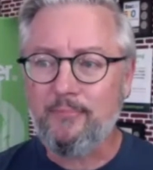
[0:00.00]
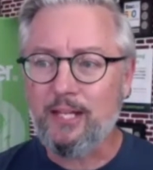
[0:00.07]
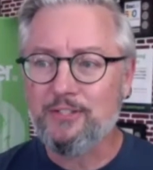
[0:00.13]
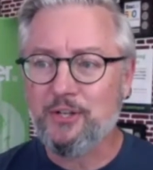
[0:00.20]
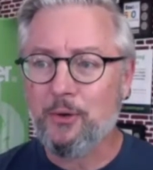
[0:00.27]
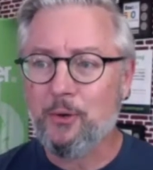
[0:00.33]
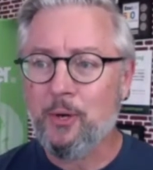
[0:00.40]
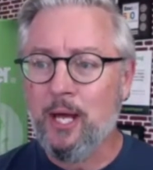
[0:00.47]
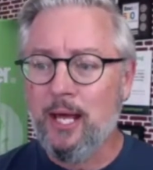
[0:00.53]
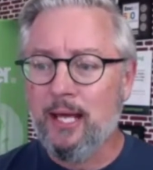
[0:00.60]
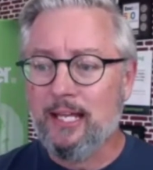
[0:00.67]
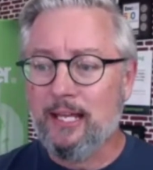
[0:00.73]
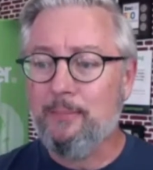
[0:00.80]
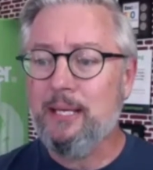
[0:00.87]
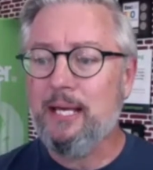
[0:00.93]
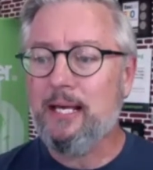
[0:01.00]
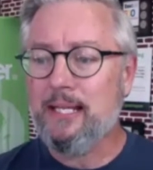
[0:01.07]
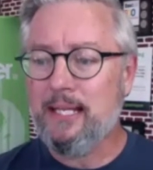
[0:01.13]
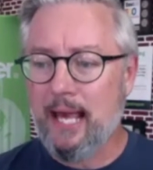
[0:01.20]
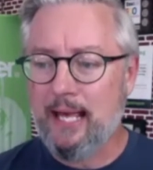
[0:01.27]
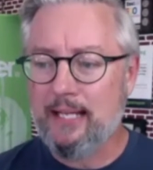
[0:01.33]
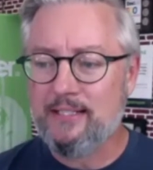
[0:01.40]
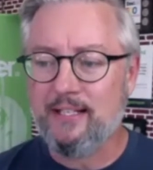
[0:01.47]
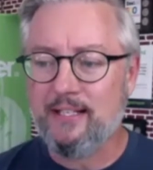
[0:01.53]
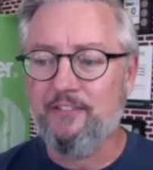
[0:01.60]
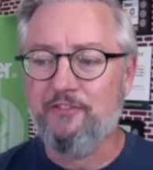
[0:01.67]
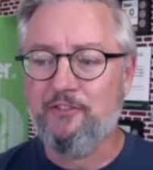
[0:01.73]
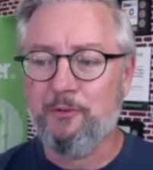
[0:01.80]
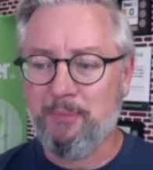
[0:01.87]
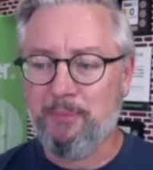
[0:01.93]
So give me a yes
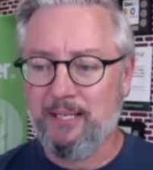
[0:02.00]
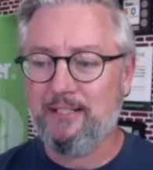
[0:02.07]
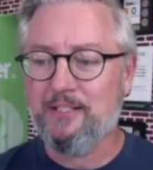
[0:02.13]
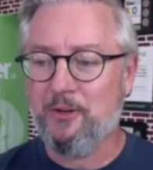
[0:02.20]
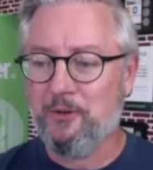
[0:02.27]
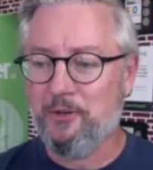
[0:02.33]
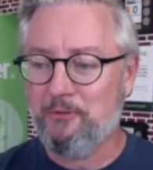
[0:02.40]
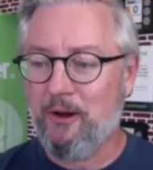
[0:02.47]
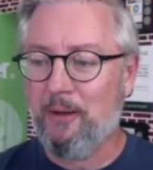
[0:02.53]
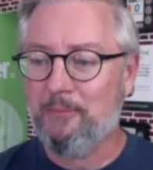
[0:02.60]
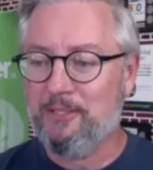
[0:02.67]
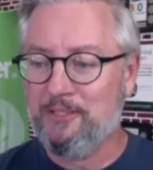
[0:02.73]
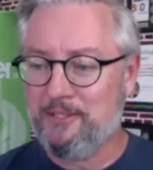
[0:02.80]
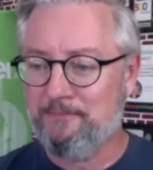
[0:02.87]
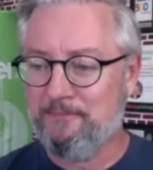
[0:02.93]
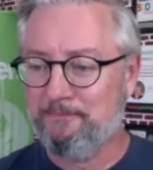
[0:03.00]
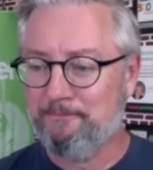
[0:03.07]
if you've been to Tony Robbins.